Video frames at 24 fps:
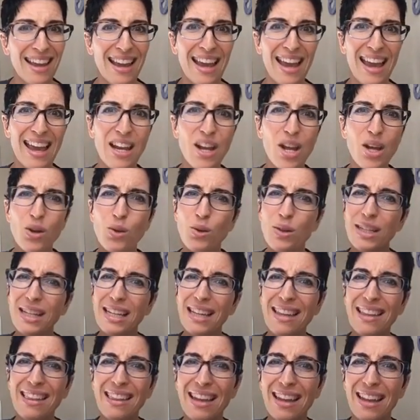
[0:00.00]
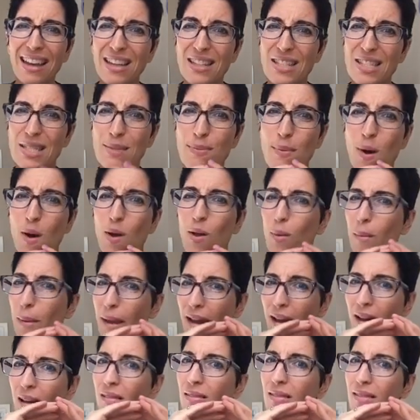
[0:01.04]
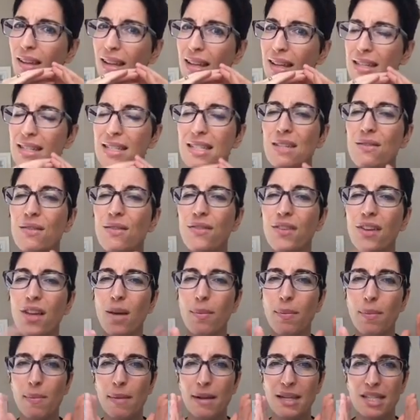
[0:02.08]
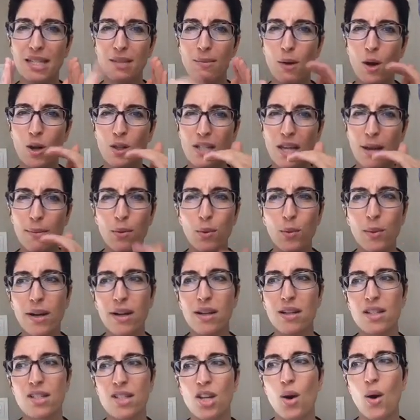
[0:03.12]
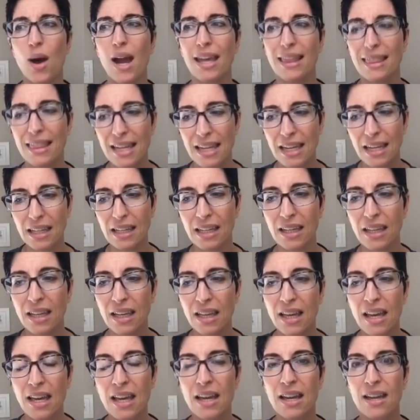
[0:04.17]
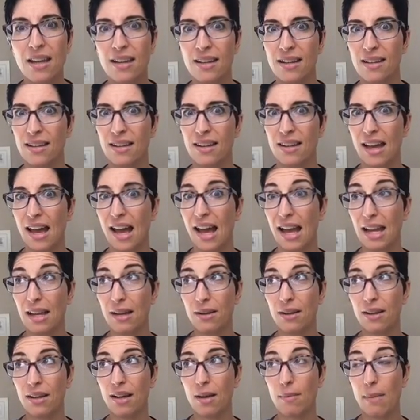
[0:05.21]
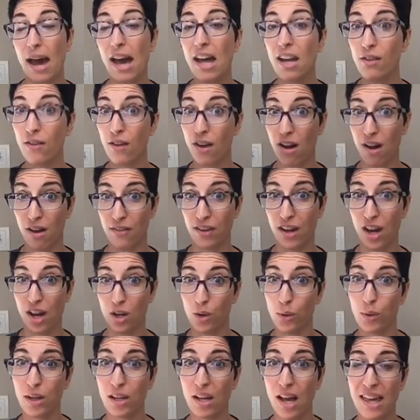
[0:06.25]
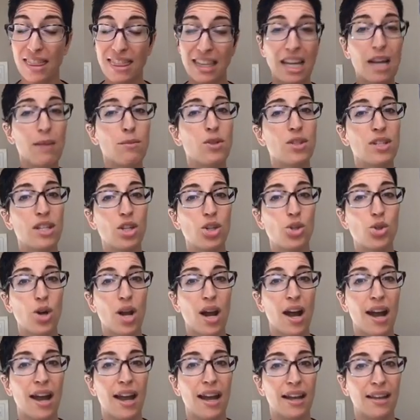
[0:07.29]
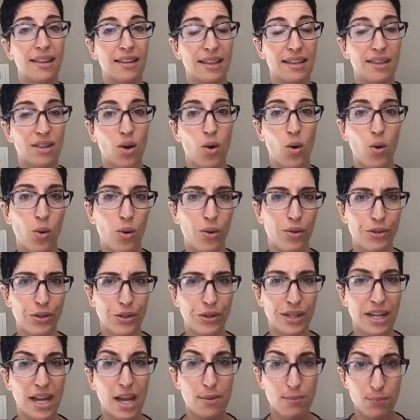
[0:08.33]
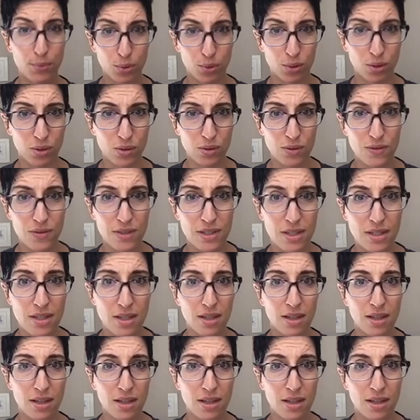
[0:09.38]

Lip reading: And I only get like a small amount. Like it doesn't even fill up my small Tupperware. So I think I am out of avocado oil. I think I'm just going to try like the Whole30 approved